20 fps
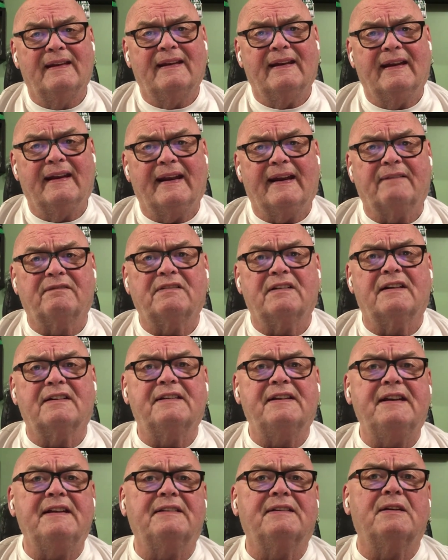And after a
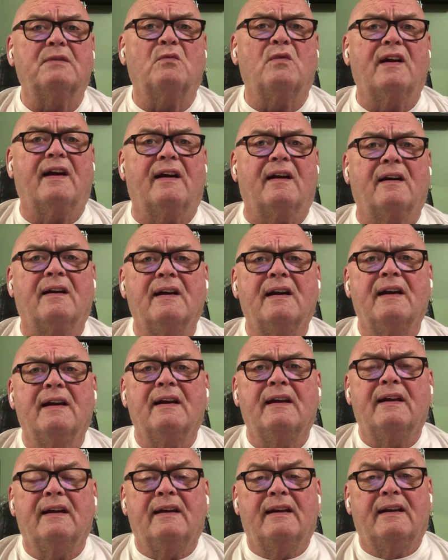season where
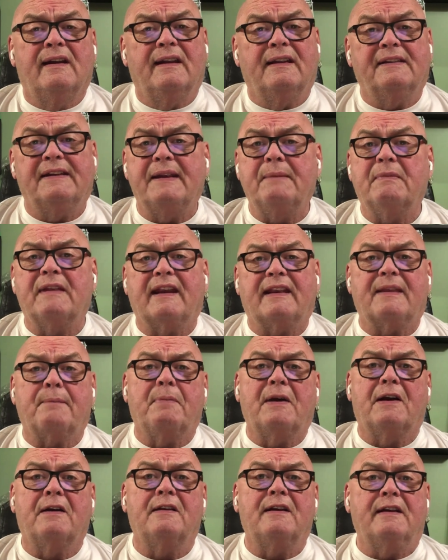it seemed like the
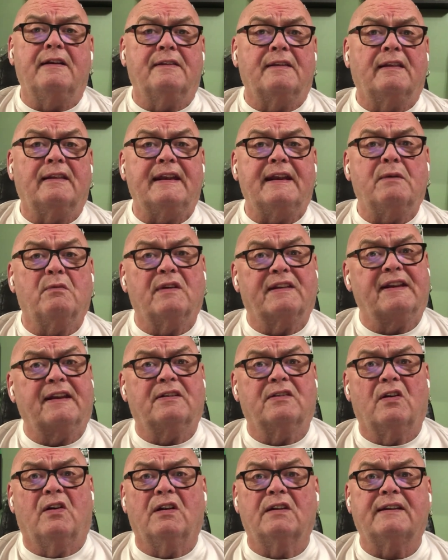parity in the league was at an
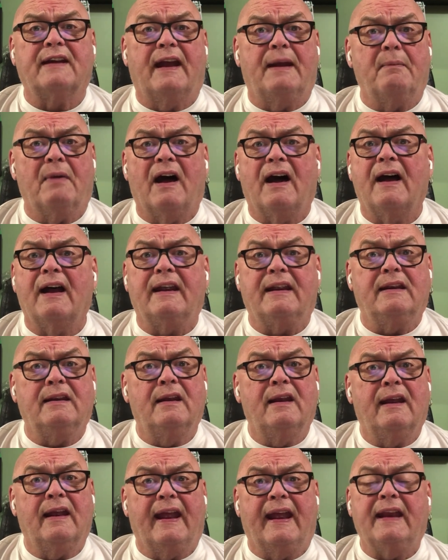all-time high,
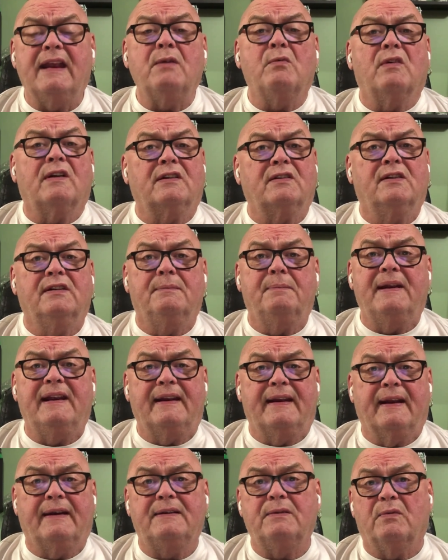anyone could beat
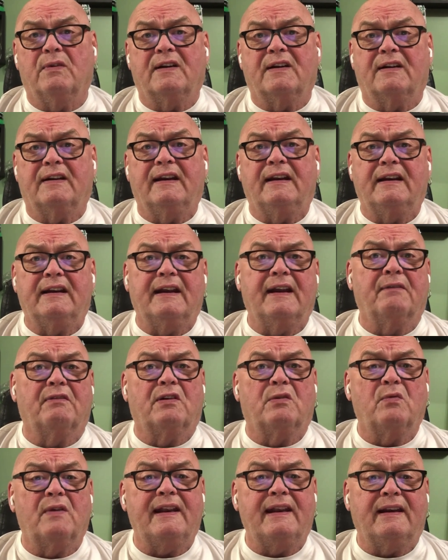anyone on any given
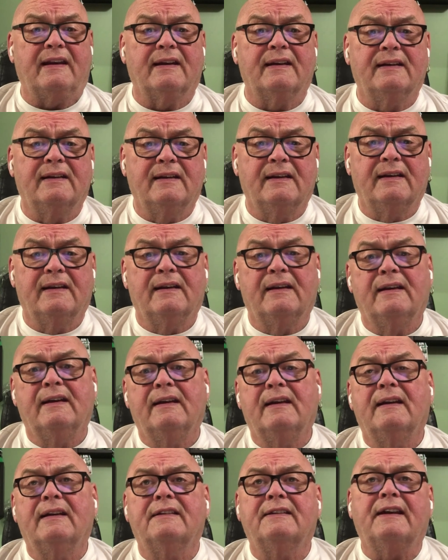week,
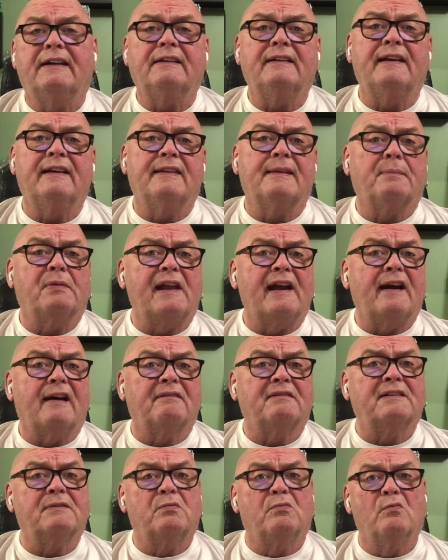suddenly in the
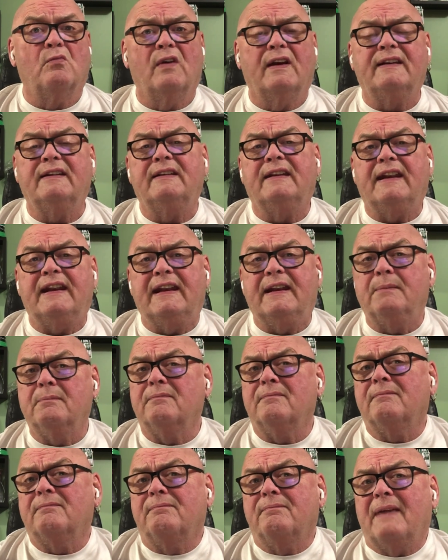playoffs, one
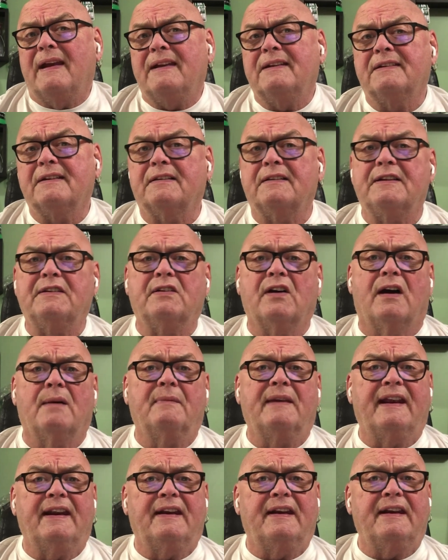team basically
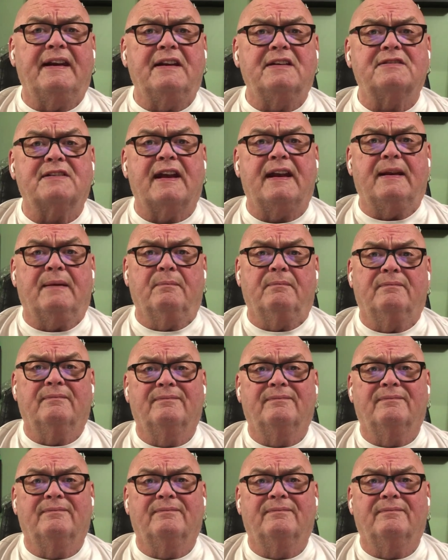dominated each game.